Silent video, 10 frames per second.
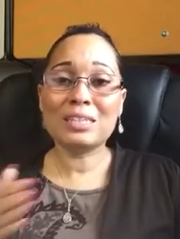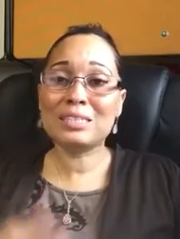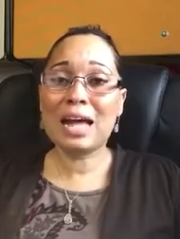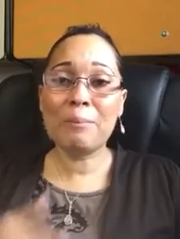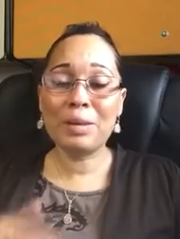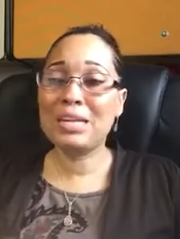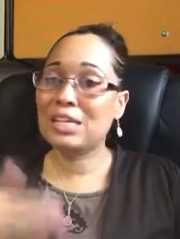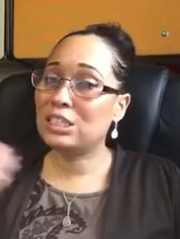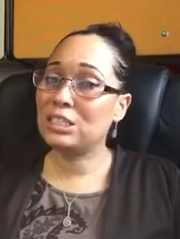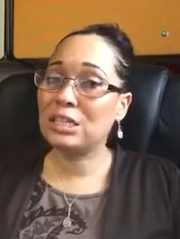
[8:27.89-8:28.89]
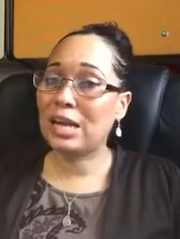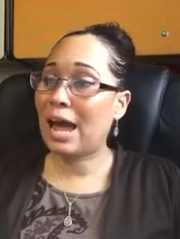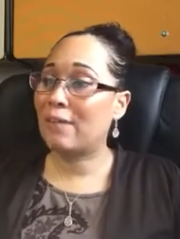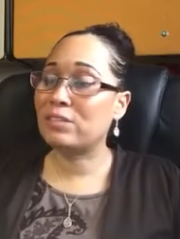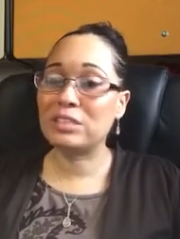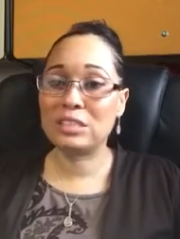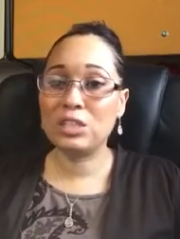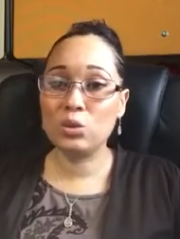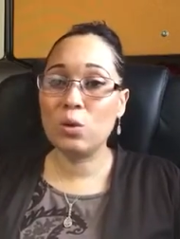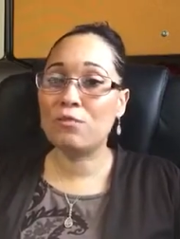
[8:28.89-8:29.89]
does not mean that she's going to have to
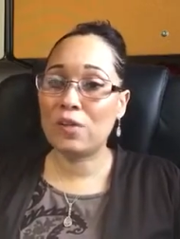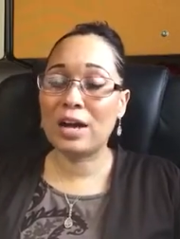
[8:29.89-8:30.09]
see you and